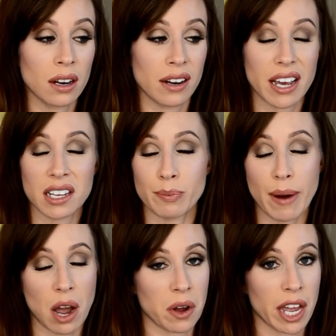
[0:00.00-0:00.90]
NYX,
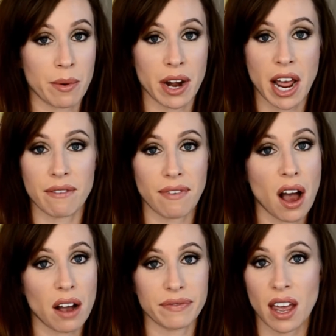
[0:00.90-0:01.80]
buy one, get one half
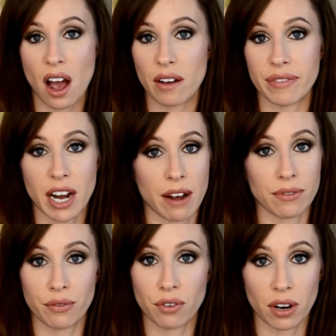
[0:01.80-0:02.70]
off. They often have
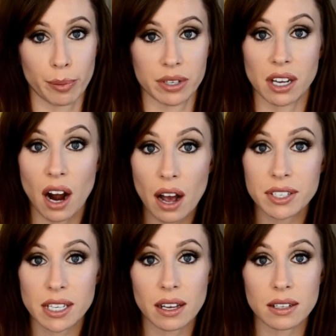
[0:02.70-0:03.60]
their 40% off
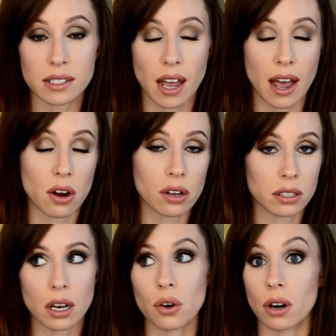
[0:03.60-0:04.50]
sales at
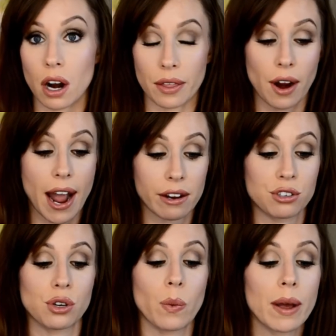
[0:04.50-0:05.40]
Ulta or on their
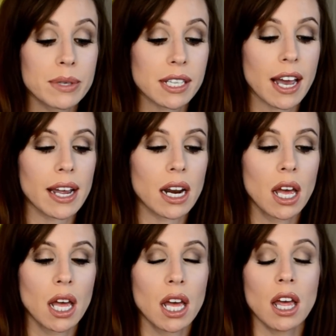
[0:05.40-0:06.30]
actual website.
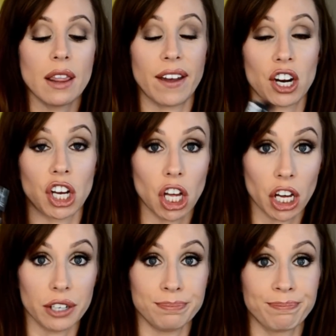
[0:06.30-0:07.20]
They're
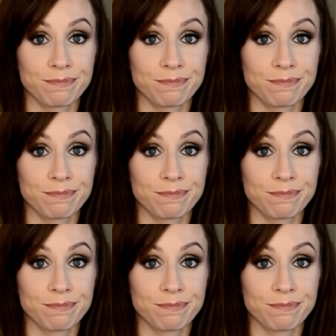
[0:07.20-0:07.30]
good.